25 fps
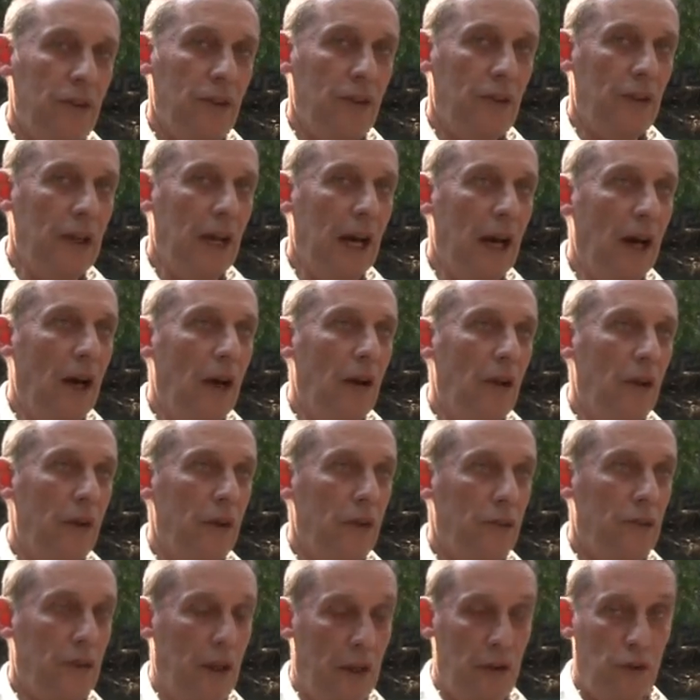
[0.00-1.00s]
is now
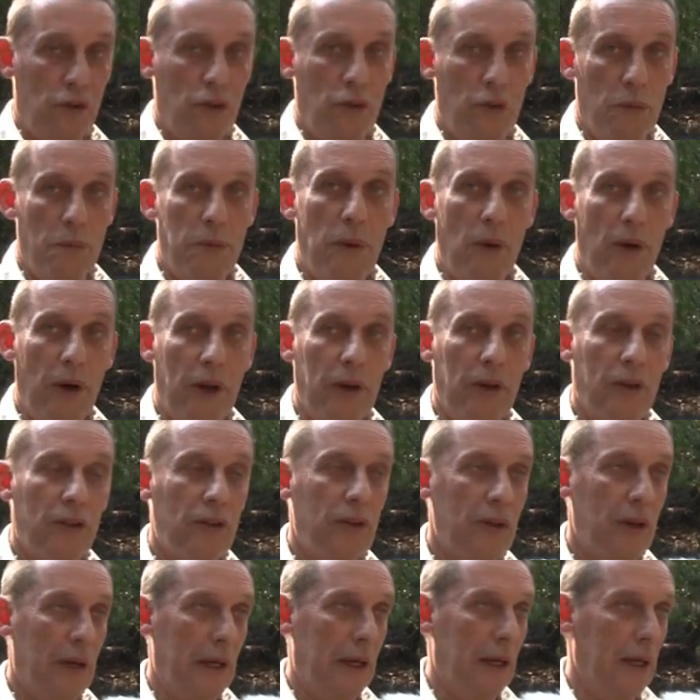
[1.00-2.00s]
the central
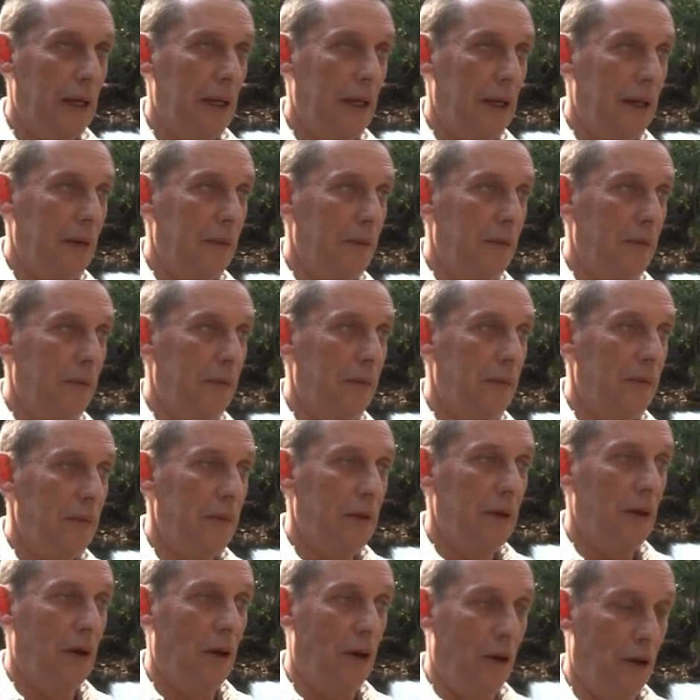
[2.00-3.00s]
point
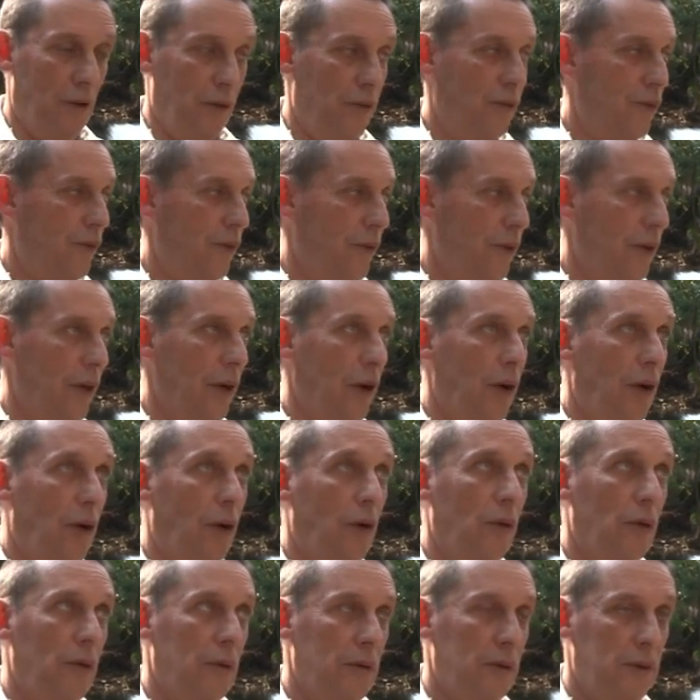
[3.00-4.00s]
of the
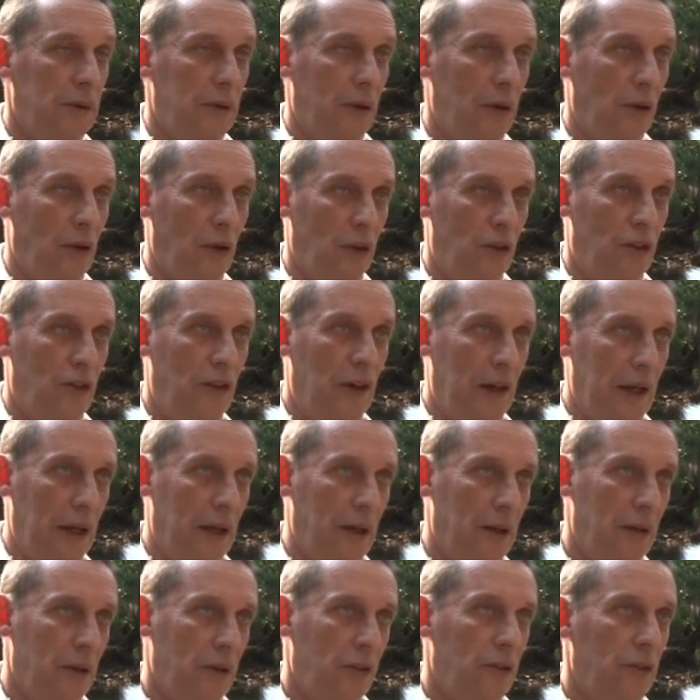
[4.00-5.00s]
whole lodge
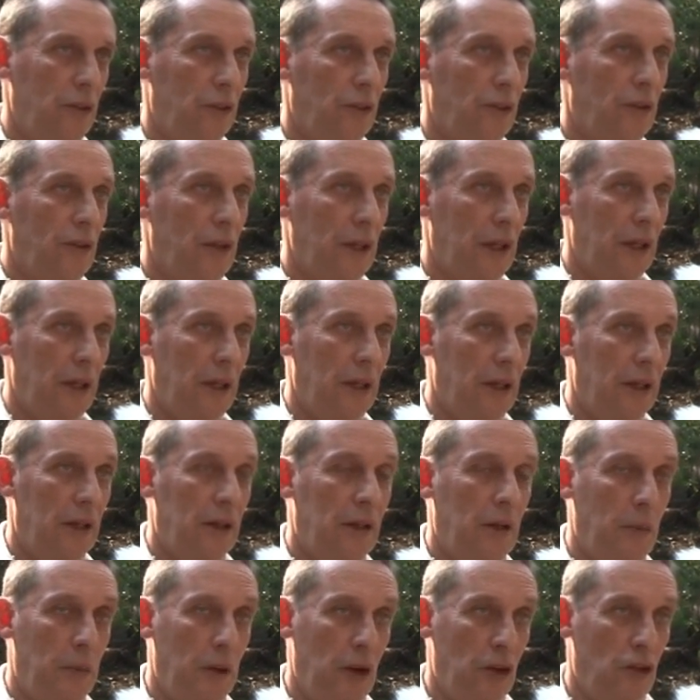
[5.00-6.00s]
here. This is the
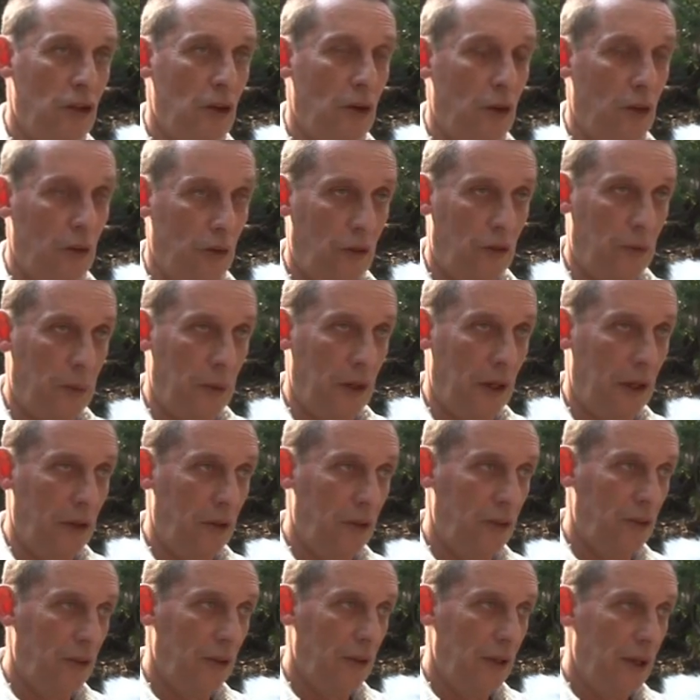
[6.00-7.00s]
Kapishya Hot
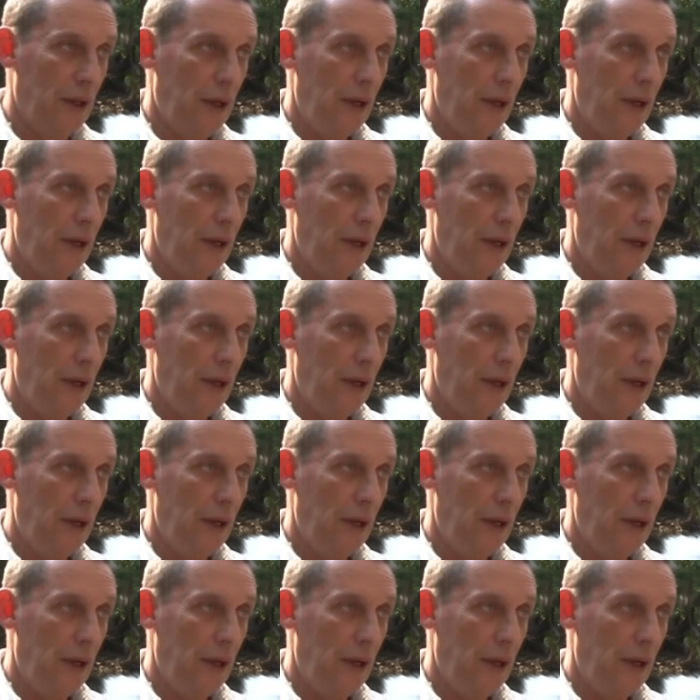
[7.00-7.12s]
Springs.